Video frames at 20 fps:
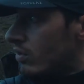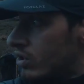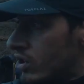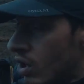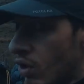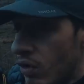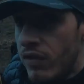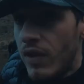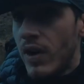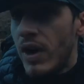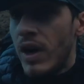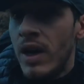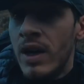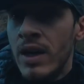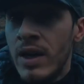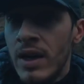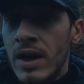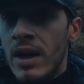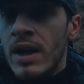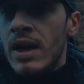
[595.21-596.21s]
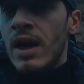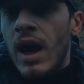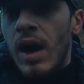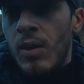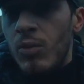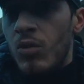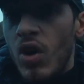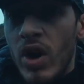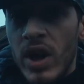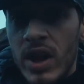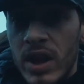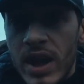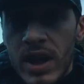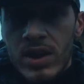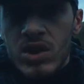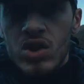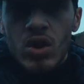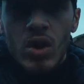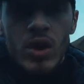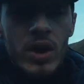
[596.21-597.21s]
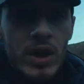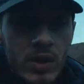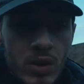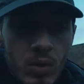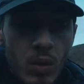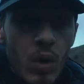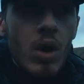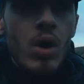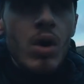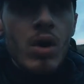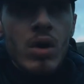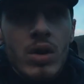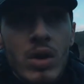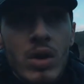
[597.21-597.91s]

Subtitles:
so far, I'm really enjoying the walk.